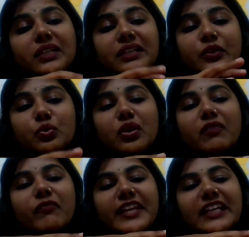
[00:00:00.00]
into
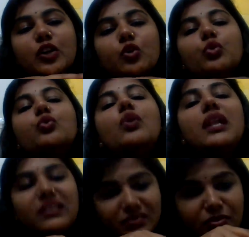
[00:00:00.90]
a very
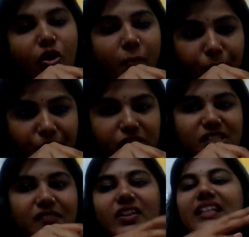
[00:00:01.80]
cruel
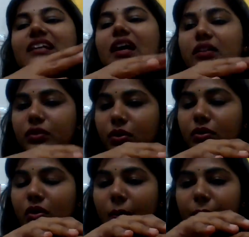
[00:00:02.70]
competition, very
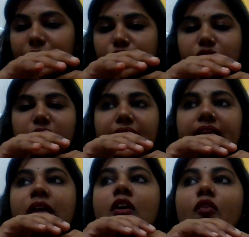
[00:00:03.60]
cutthroat competition.
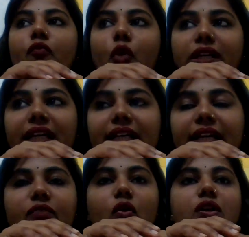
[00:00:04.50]
Like what he
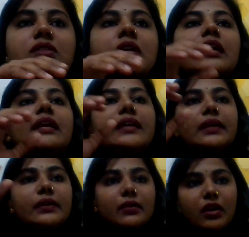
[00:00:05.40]
did was,
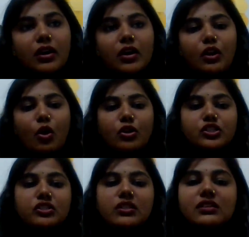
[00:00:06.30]
he
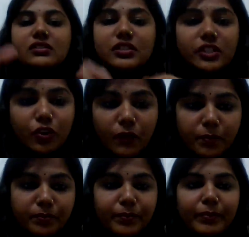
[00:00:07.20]
launched this Jio
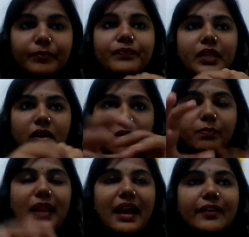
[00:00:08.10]

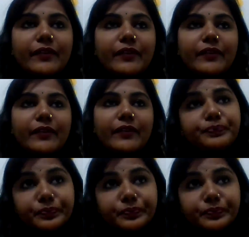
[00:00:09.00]
platform.